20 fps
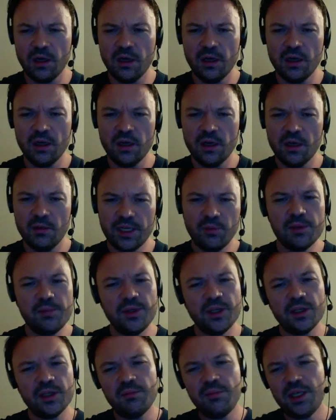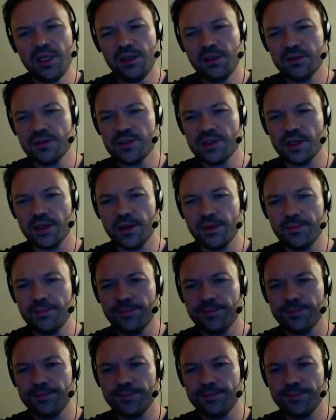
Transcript: But I want to be able to meet. I